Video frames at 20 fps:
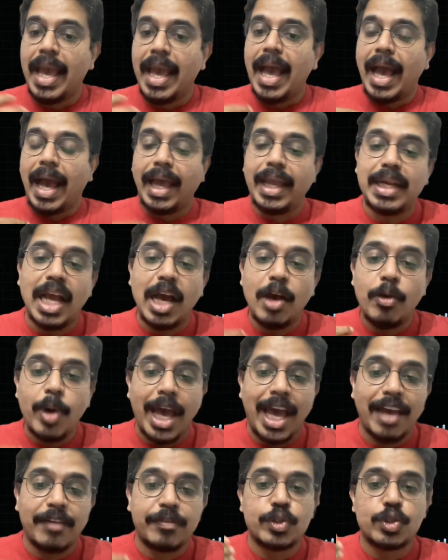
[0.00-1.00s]
I now
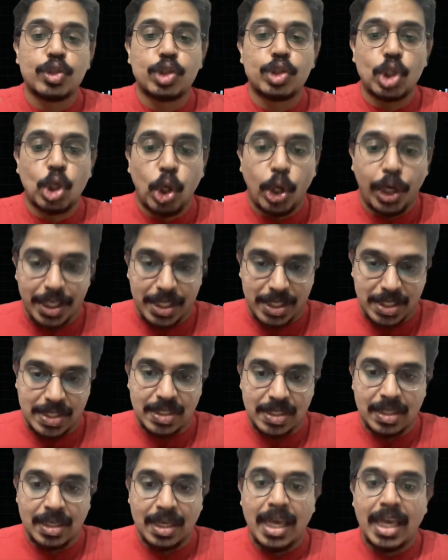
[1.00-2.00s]
have
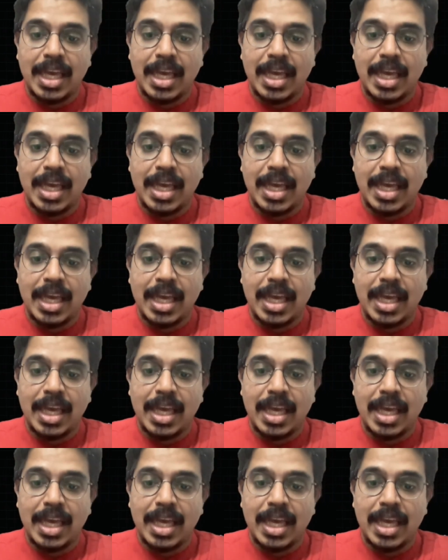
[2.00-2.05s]
choice.